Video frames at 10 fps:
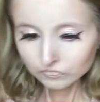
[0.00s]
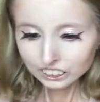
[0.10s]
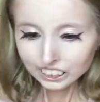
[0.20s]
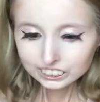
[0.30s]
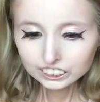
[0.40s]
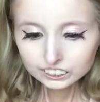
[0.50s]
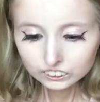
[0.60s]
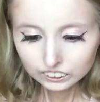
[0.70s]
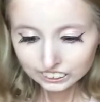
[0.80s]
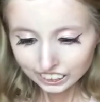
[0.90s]
what I like to
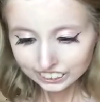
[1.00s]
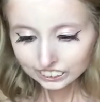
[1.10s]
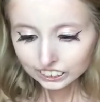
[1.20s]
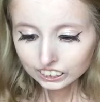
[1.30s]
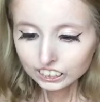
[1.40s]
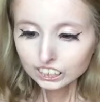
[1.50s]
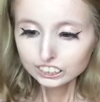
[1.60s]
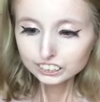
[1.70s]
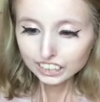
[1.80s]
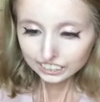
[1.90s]
do is like
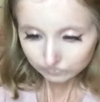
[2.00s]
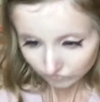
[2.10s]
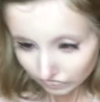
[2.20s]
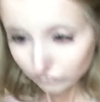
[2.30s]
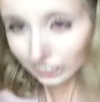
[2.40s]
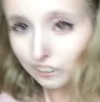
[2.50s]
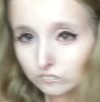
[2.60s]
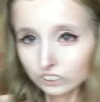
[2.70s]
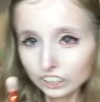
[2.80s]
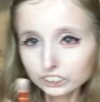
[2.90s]
to take my flat
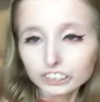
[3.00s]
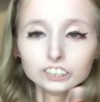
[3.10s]
brush.